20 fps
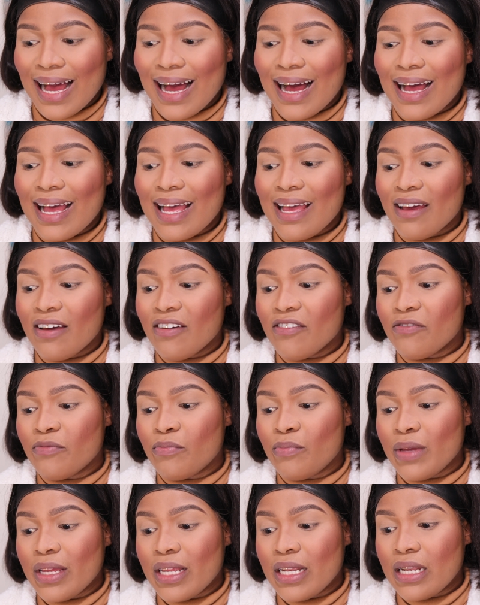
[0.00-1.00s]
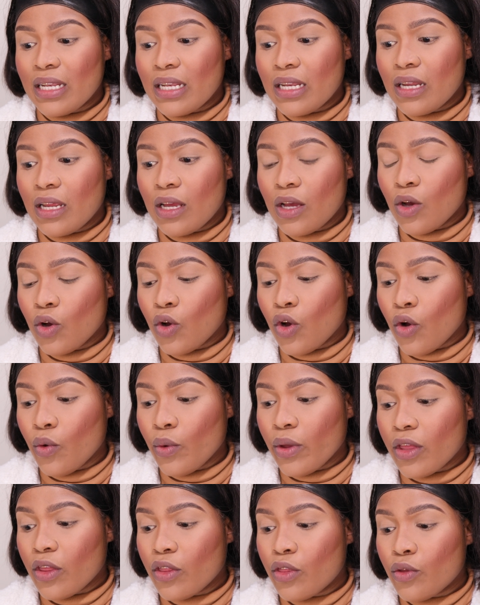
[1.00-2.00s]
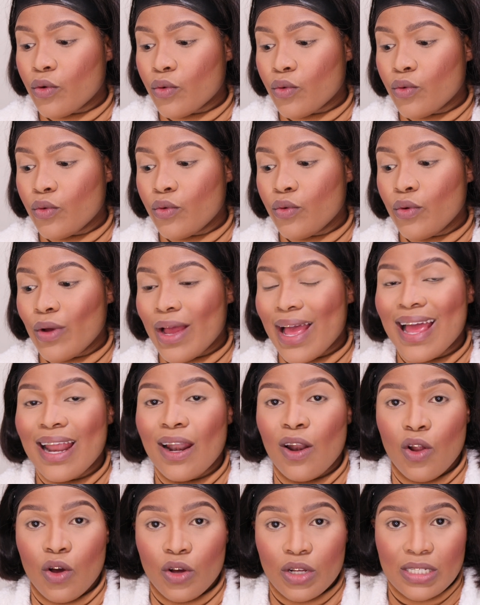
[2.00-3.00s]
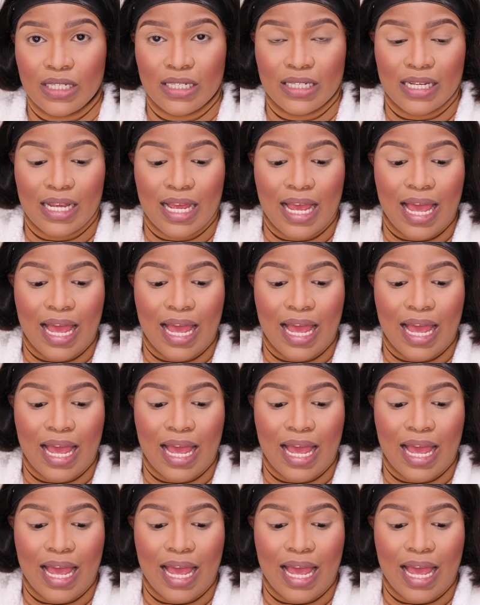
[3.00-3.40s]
I have been going through a lot,